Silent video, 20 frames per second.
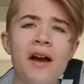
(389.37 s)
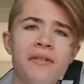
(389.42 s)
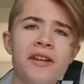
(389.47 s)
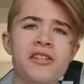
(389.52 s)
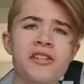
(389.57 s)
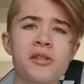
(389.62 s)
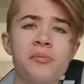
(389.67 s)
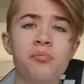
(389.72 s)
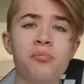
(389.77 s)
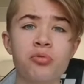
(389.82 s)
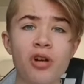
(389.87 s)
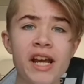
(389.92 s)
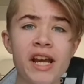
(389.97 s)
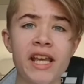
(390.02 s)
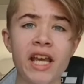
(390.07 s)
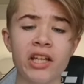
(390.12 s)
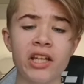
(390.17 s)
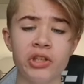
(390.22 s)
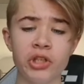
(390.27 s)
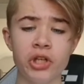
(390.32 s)
having some
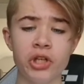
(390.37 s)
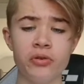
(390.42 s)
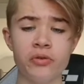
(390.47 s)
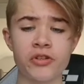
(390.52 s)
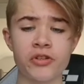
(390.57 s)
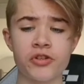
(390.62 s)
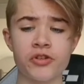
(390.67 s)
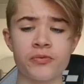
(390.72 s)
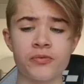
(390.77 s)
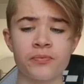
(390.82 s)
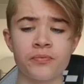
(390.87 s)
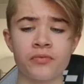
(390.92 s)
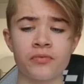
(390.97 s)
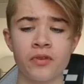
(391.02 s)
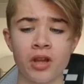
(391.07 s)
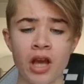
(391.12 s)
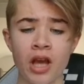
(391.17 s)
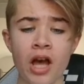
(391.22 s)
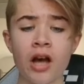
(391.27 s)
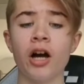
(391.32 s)
breaking news.
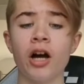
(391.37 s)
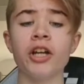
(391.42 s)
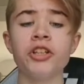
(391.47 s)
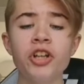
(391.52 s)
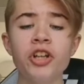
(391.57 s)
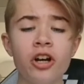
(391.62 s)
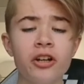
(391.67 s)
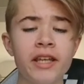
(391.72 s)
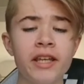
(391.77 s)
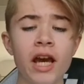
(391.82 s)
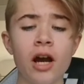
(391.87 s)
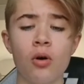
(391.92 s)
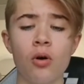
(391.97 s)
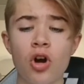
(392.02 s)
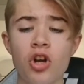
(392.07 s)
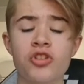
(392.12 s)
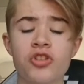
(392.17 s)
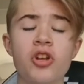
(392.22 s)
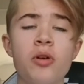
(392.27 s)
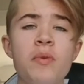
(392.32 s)
A young
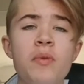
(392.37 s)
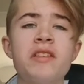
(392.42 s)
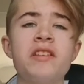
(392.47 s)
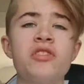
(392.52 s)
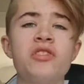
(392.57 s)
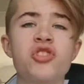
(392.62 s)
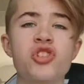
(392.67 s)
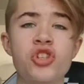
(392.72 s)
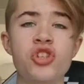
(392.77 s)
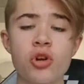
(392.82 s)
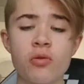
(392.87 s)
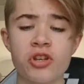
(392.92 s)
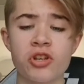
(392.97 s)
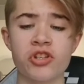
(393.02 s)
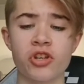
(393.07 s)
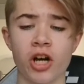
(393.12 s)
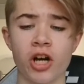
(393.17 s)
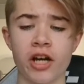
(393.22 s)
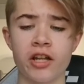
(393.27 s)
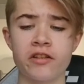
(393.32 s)
girl has committed
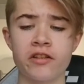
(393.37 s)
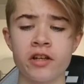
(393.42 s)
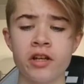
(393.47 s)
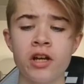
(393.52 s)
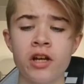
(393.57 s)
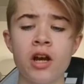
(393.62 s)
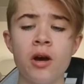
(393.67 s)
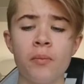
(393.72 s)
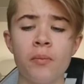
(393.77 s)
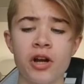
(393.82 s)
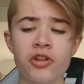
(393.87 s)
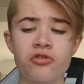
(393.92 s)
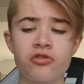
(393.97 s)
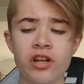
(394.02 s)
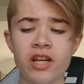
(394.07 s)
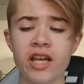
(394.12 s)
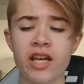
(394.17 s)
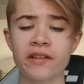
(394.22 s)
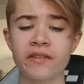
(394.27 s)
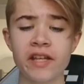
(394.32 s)
suicide by
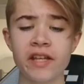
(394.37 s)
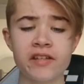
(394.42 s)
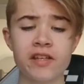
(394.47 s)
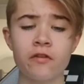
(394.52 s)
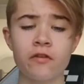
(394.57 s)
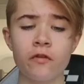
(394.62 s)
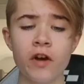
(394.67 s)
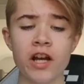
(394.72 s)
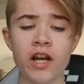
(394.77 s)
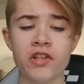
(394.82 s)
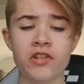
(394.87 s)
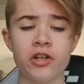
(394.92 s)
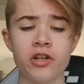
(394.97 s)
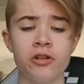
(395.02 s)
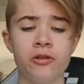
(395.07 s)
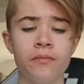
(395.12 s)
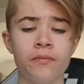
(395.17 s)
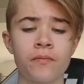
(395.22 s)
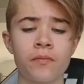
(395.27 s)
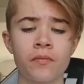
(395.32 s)
drinking
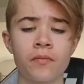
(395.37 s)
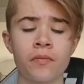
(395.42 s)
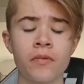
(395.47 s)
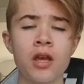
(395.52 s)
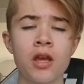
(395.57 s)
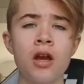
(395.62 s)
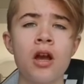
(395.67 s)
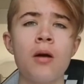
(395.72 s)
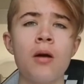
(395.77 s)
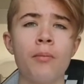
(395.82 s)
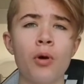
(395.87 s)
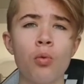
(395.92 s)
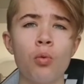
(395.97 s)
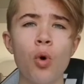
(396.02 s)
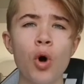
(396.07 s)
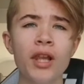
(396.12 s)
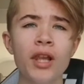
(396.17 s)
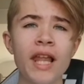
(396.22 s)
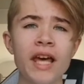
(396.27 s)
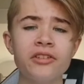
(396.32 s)
disinfectant. But
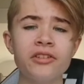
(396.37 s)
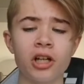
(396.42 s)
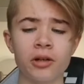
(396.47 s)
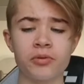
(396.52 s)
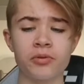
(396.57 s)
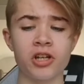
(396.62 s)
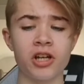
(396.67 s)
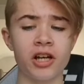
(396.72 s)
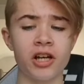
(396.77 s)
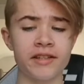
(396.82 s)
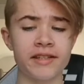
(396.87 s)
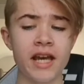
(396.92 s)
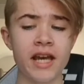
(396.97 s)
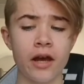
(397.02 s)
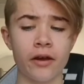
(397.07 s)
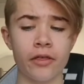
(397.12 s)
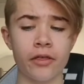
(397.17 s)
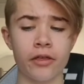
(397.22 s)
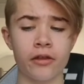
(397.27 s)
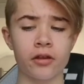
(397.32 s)
what led up to her
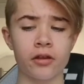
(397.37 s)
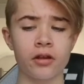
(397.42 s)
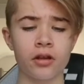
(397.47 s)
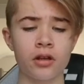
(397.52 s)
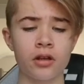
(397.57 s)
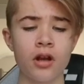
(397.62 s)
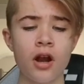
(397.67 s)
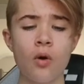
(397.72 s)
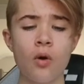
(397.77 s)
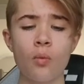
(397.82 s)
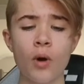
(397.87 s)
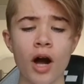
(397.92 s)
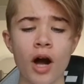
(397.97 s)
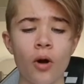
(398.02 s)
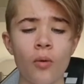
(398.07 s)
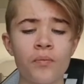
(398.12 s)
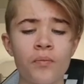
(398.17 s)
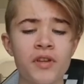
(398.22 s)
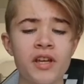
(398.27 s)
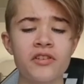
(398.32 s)
death?
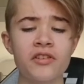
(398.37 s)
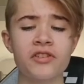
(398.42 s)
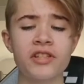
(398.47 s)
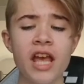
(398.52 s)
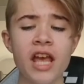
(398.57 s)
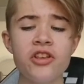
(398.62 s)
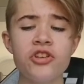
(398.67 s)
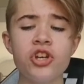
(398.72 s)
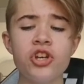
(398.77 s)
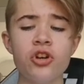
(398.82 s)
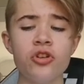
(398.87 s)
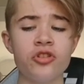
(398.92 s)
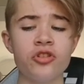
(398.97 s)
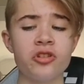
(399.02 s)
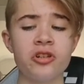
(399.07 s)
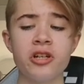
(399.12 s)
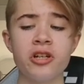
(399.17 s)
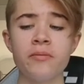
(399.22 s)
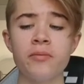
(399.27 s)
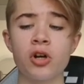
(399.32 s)
Well, stay
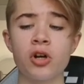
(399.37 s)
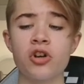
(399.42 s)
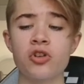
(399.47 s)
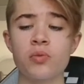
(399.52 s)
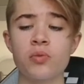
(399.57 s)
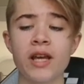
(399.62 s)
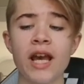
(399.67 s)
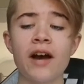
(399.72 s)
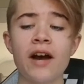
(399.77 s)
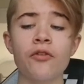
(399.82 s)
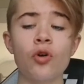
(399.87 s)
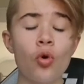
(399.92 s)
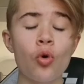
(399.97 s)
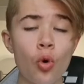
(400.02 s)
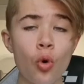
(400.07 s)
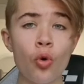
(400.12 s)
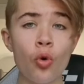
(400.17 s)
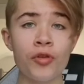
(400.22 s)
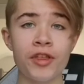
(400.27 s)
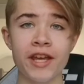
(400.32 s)
tuned, because we have
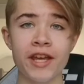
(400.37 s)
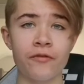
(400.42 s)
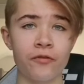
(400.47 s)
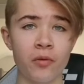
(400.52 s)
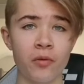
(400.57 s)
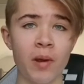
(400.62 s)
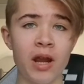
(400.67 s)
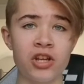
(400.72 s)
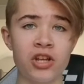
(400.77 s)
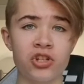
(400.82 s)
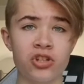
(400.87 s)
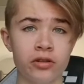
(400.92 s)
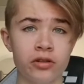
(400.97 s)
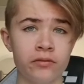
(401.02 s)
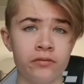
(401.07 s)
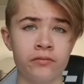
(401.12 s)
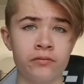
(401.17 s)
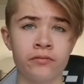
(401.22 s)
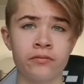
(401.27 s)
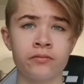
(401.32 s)
all the
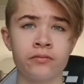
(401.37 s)
information.